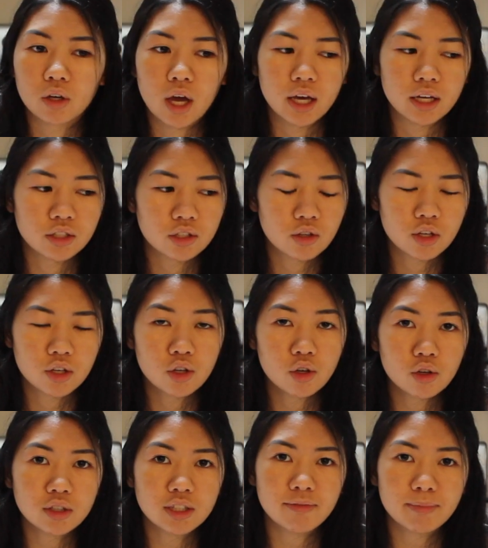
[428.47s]
Okay, so the
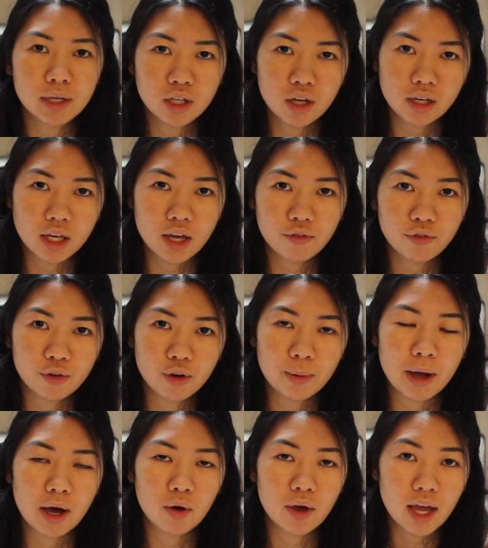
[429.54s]
noodles have been cooking for
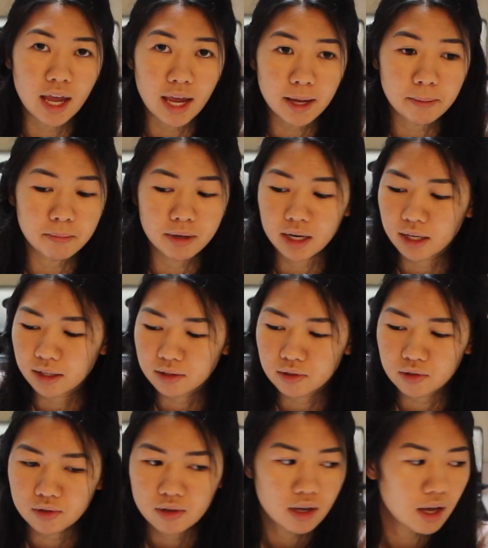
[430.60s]
about 8
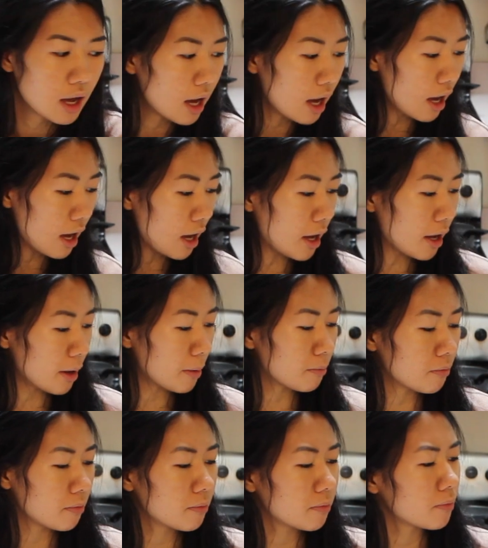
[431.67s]
minutes.
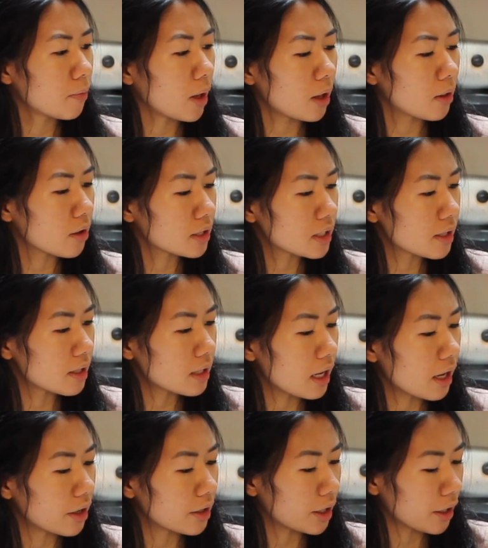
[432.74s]
How long does it
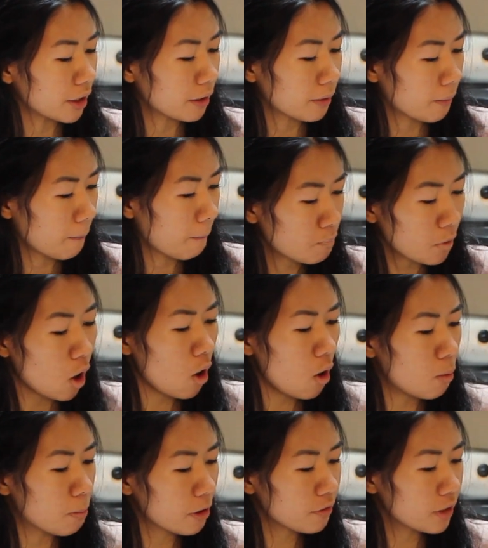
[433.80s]
say on here?
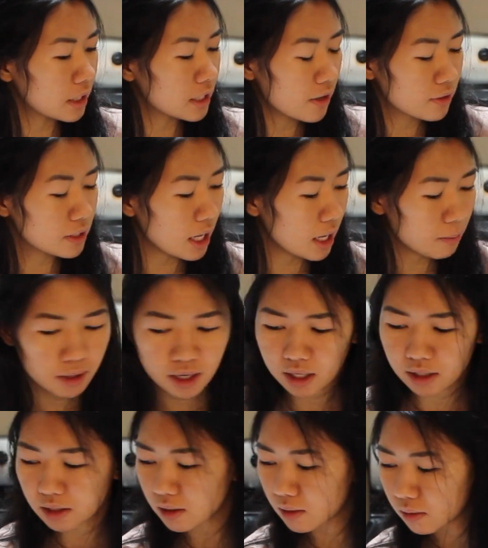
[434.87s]
Oh, perfect, 7 to 8
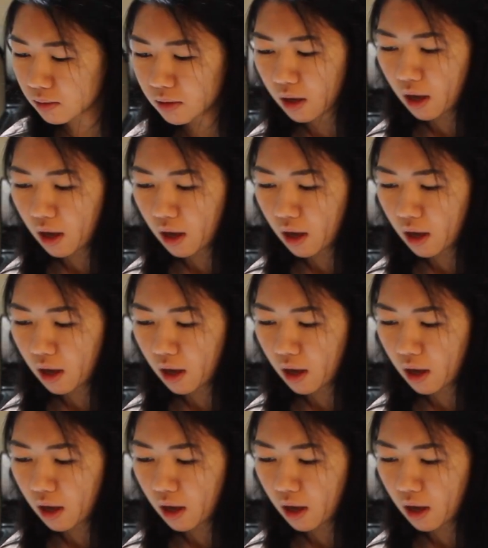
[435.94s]
minutes.